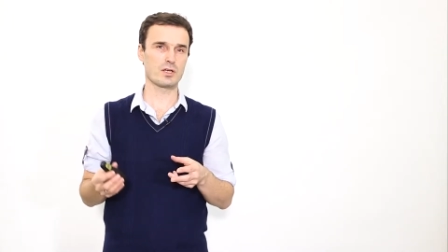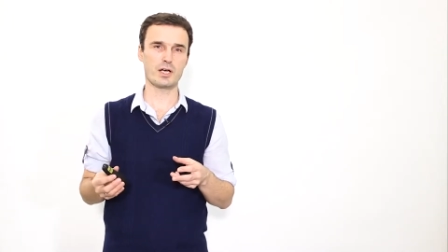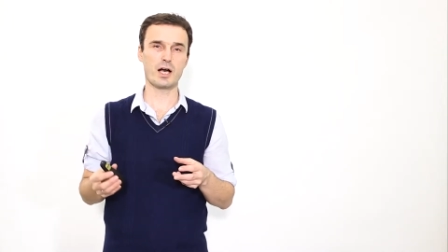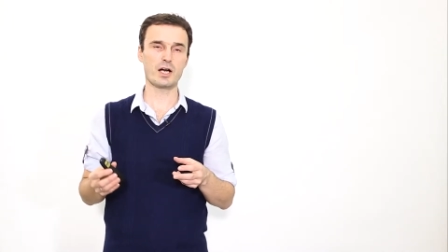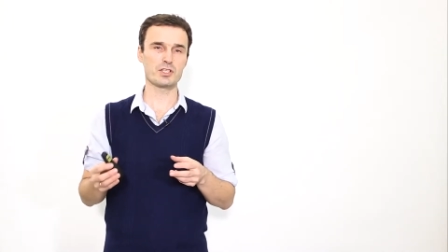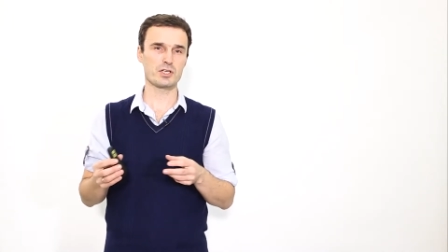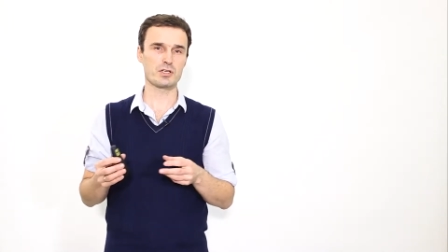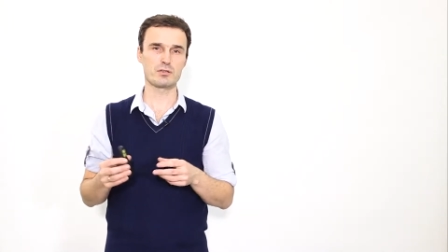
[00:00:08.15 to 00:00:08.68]

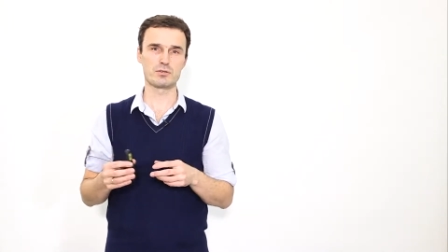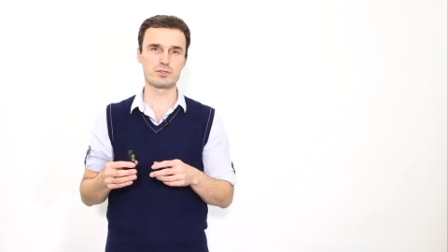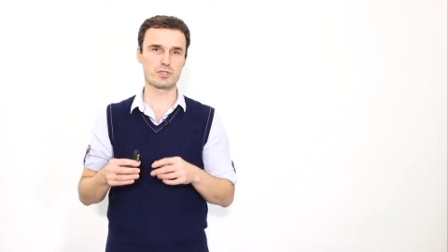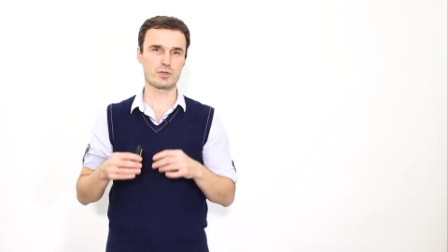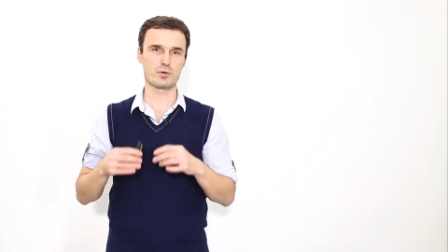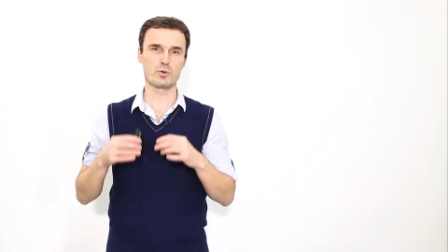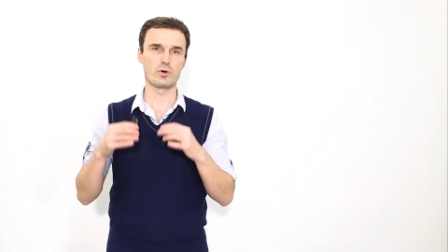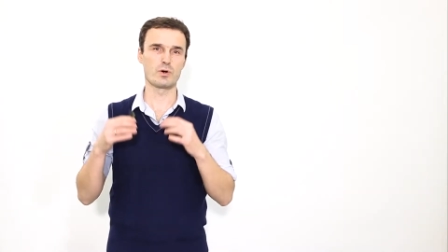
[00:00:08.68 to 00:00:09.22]

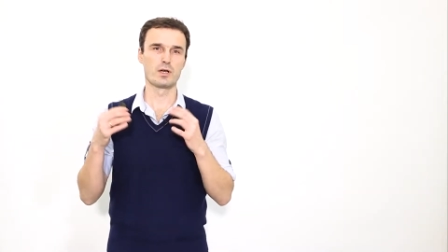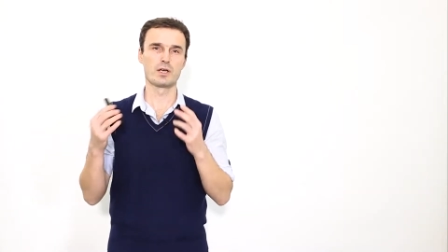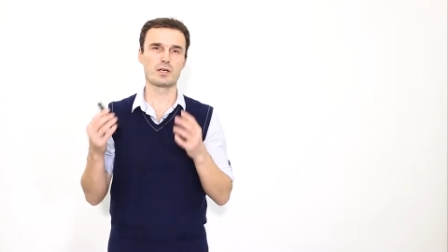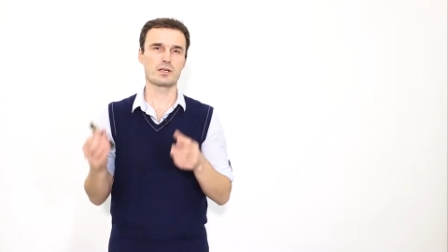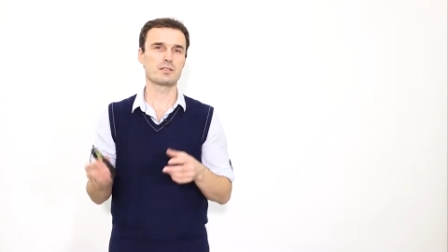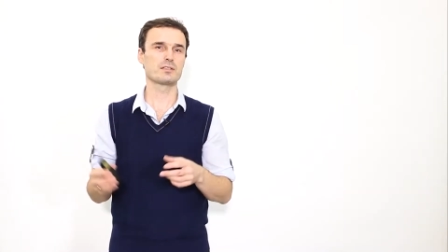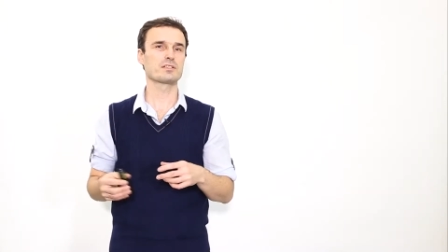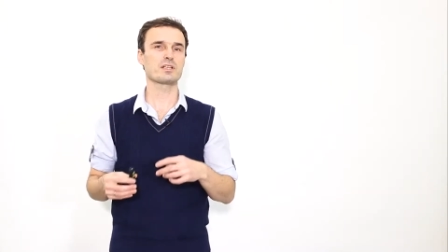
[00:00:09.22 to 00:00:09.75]
articles or
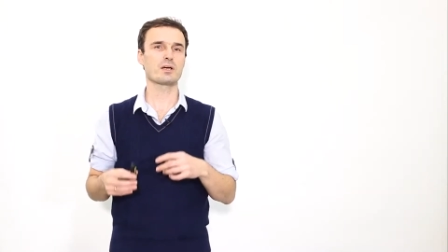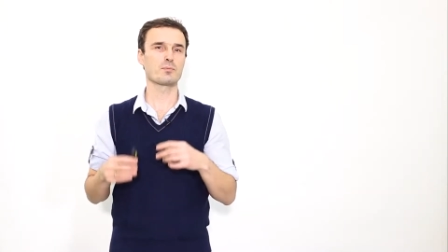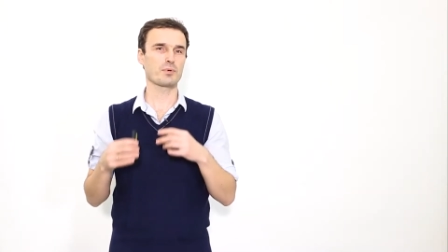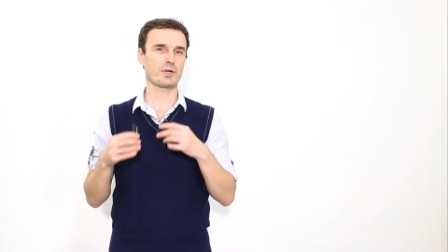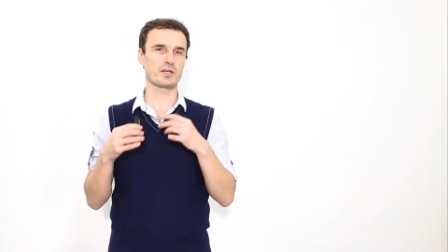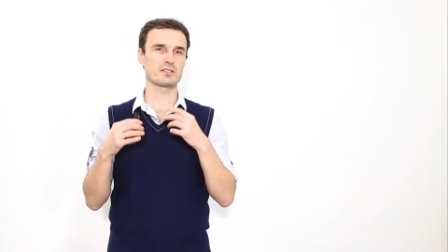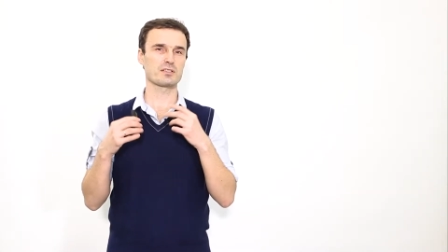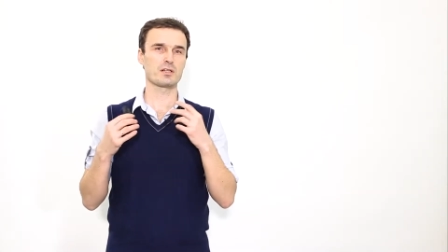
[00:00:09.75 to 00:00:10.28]
in some
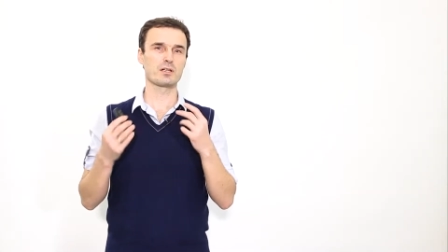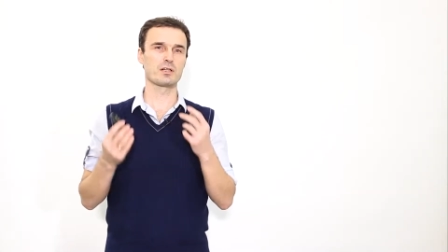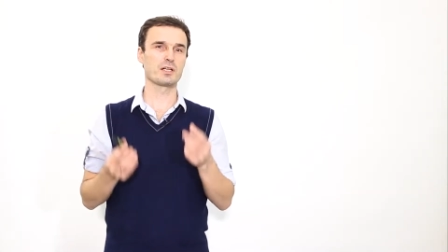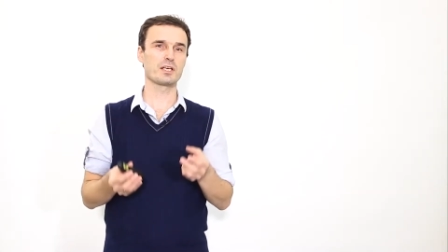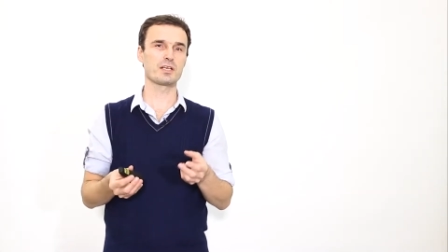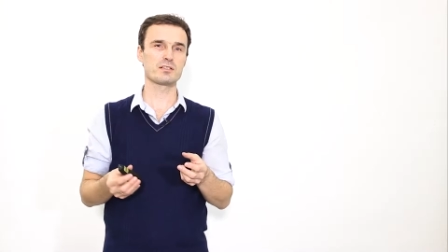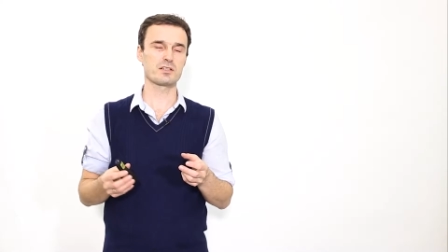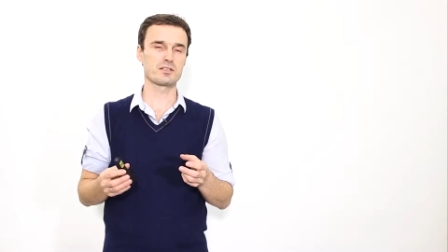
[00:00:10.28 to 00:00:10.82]
press
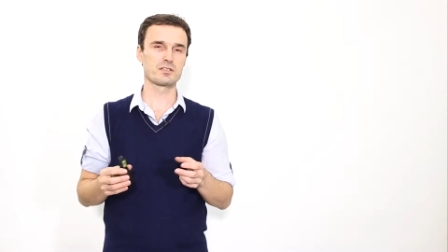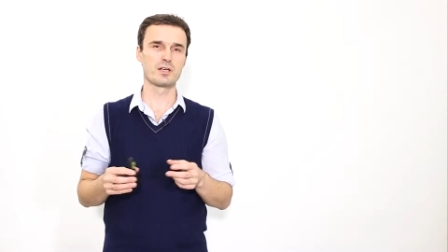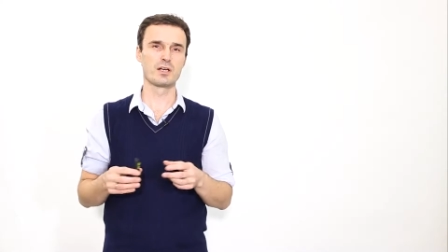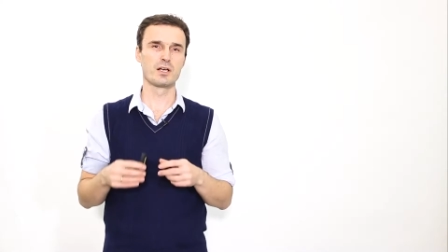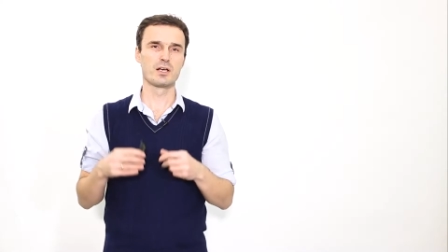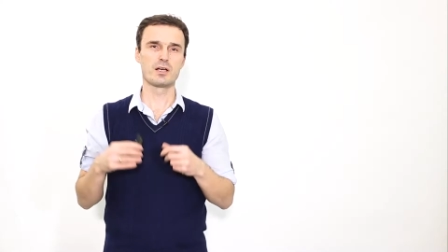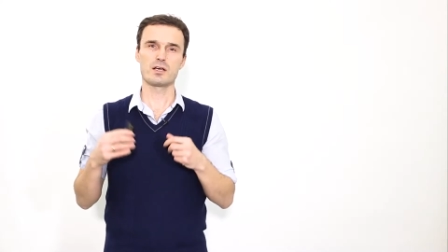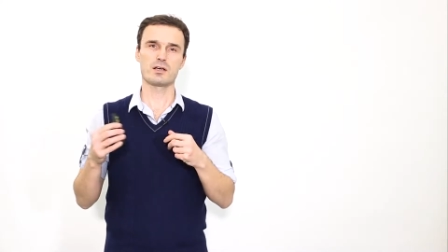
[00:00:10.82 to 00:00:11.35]
releases
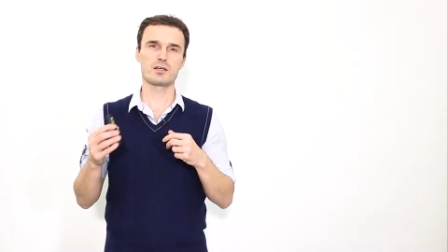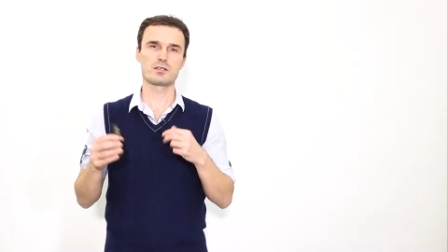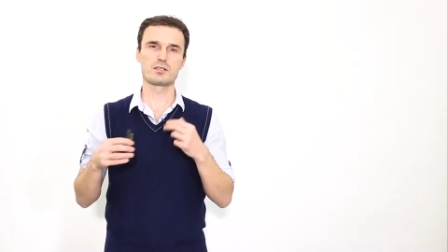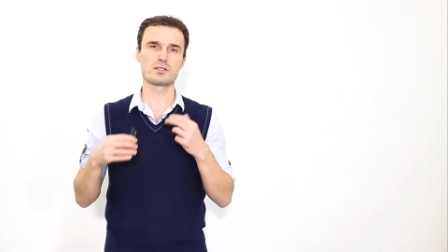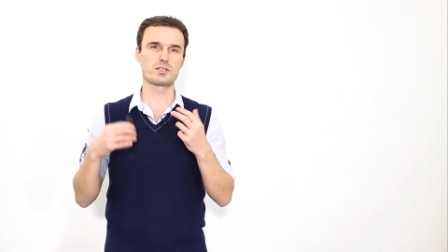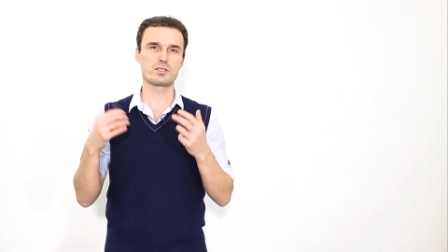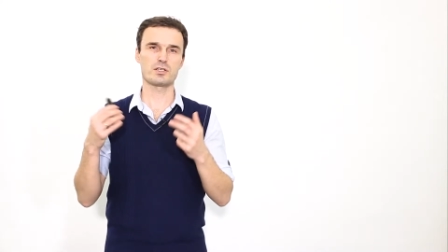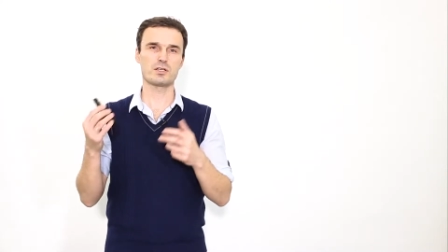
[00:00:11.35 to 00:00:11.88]

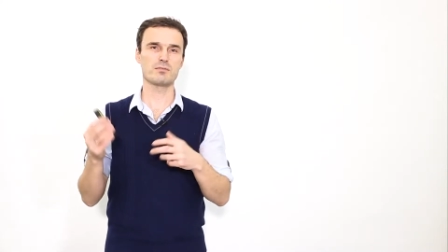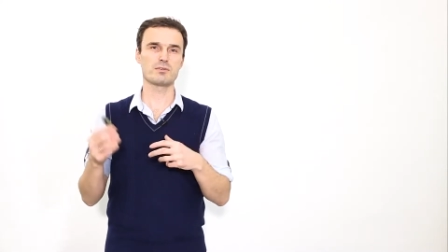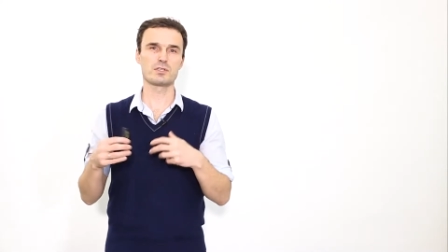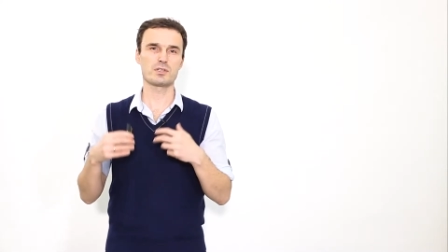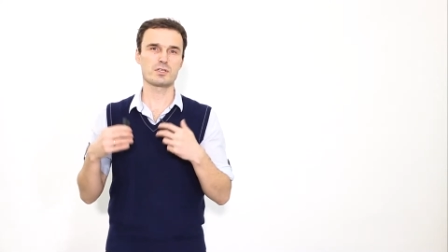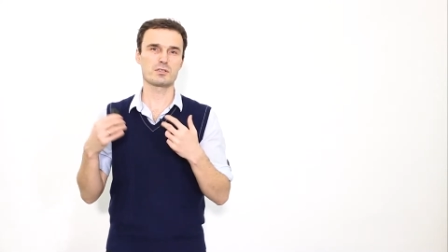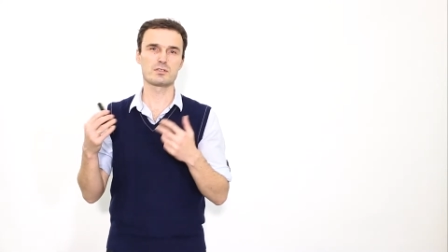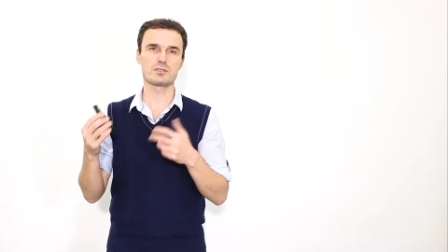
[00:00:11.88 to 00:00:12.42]
and
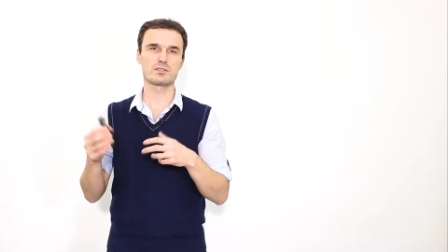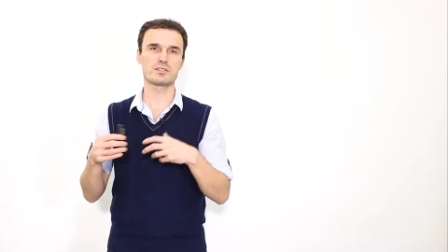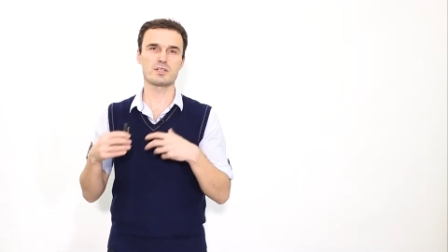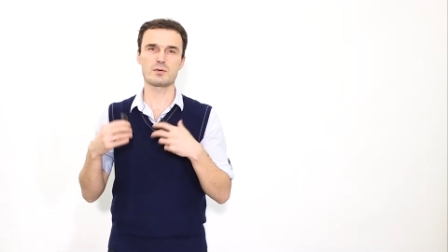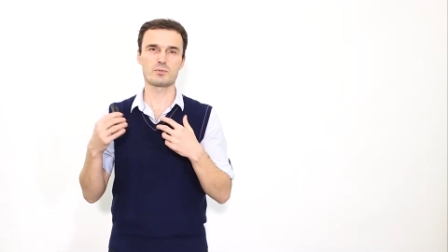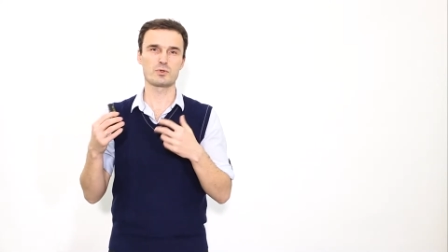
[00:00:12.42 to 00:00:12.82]
even in some